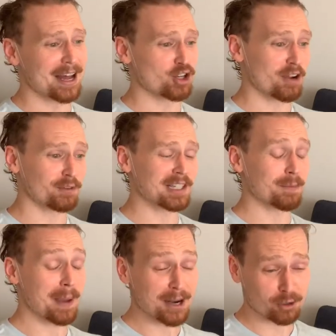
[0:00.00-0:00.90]
Jeff Lee's
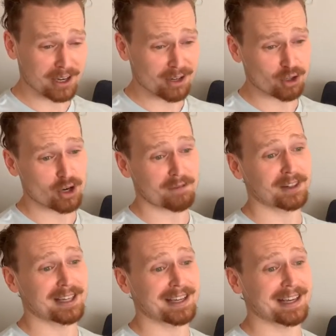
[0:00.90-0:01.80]
a patron. Jeff
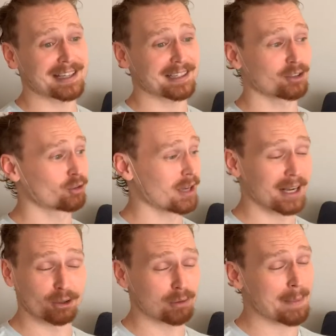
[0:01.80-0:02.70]
Lee is
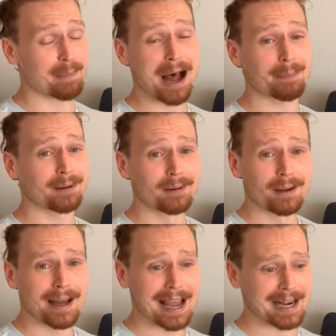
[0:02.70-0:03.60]
a great papa,
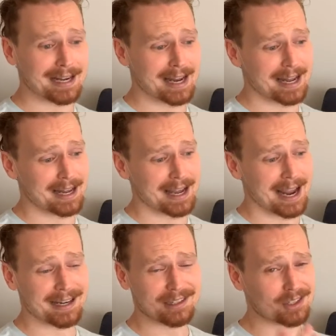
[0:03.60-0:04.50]

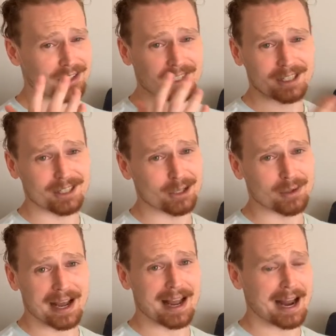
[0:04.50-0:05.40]
and he's just a good
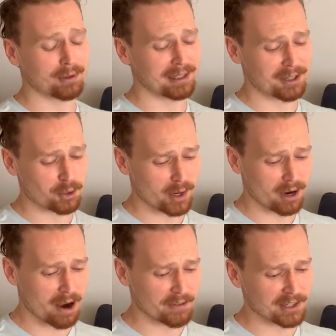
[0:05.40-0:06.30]
dude. I really enjoy
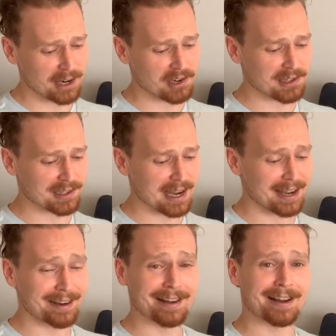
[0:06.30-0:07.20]
our conversations,
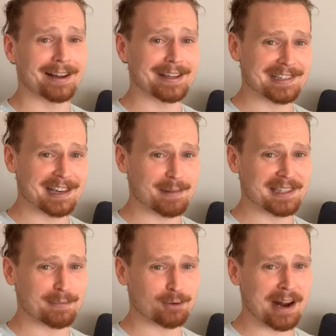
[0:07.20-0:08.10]
and he's sending me
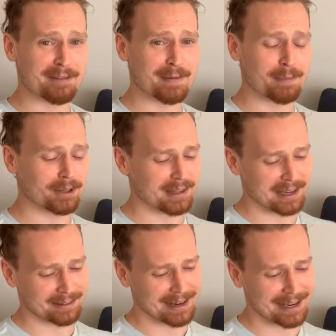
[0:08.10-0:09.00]
something rad for my
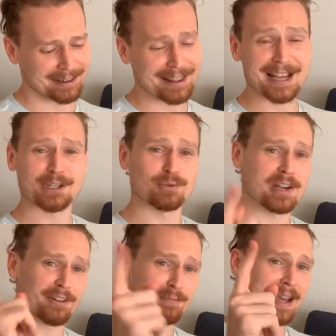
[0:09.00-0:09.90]
birthday. And thank you,
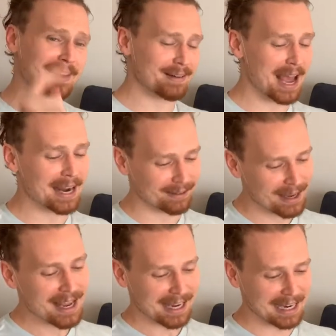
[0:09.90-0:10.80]
Jeff, man. I
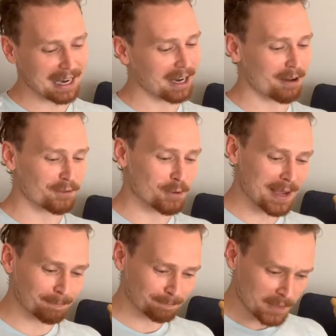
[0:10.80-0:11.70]
got a lot of love for you,
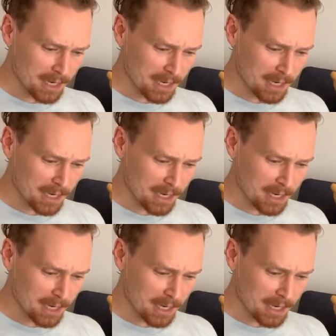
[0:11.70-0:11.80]
man.